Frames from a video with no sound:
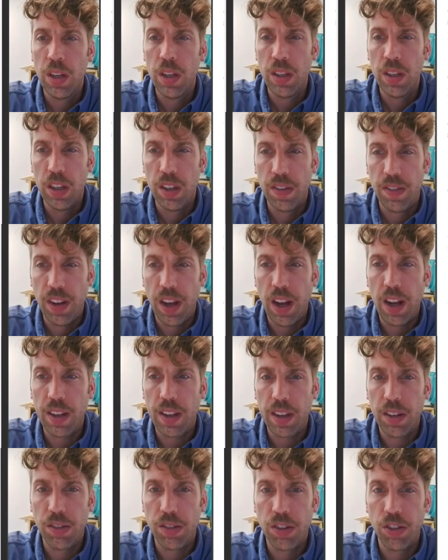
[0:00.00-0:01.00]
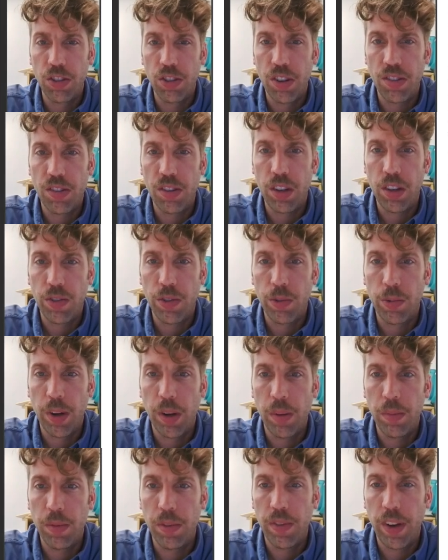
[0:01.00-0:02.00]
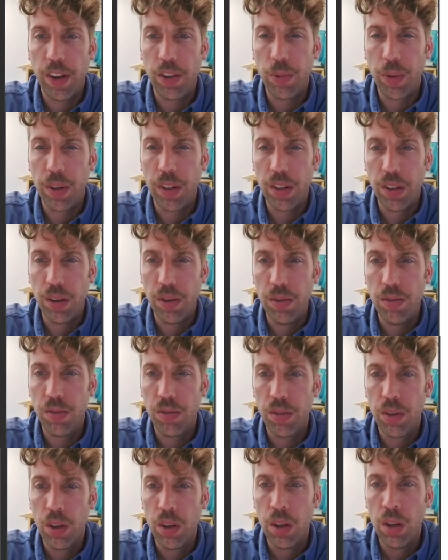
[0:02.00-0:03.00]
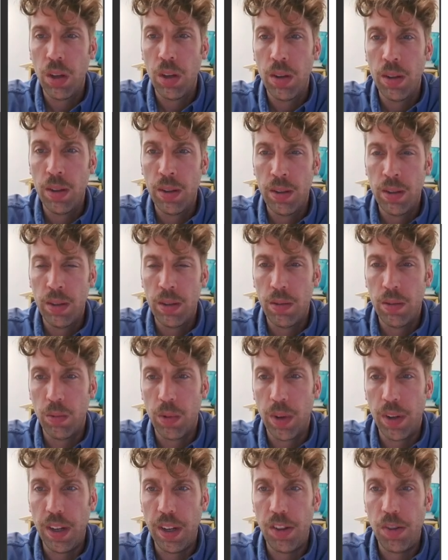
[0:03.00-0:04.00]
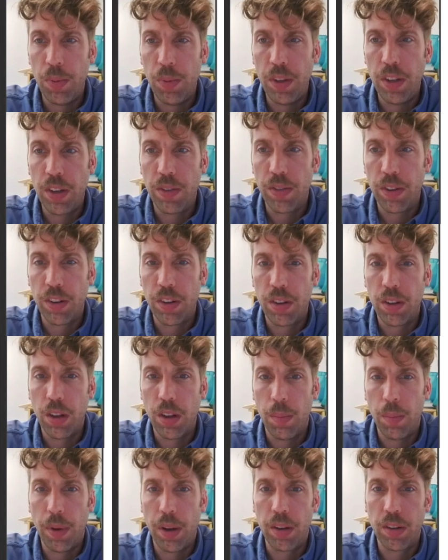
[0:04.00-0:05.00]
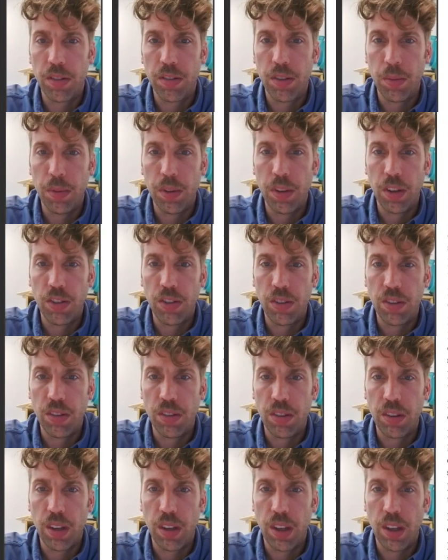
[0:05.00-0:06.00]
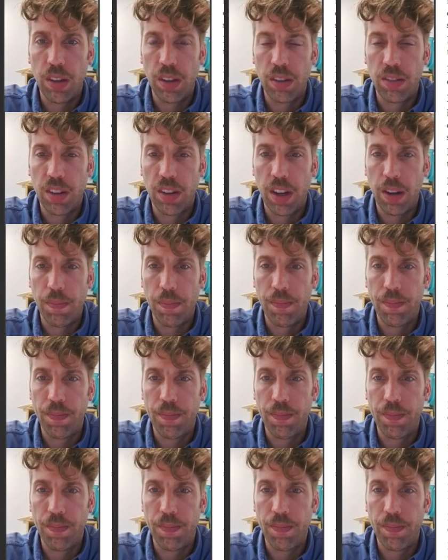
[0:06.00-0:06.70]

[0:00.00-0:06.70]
If not, can you suggest a different random device we could use? What needs to be different about our simulation this time?